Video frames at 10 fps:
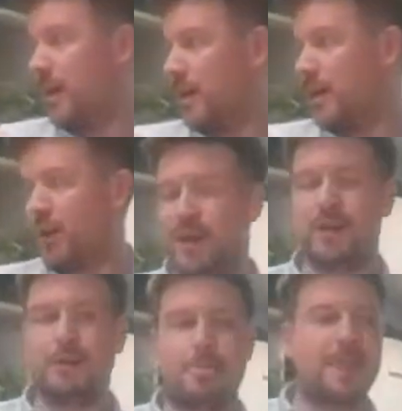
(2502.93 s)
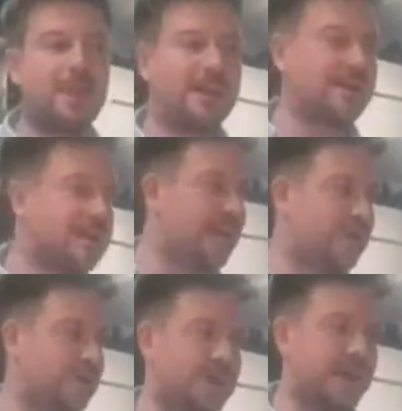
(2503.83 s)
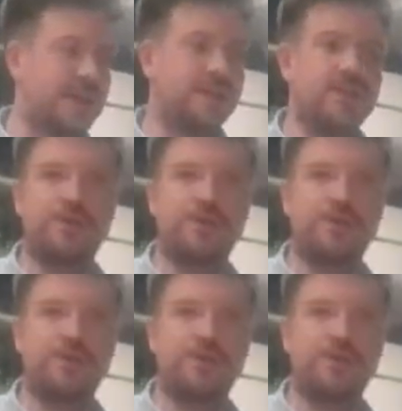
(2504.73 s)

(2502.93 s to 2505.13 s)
you can say it's going to take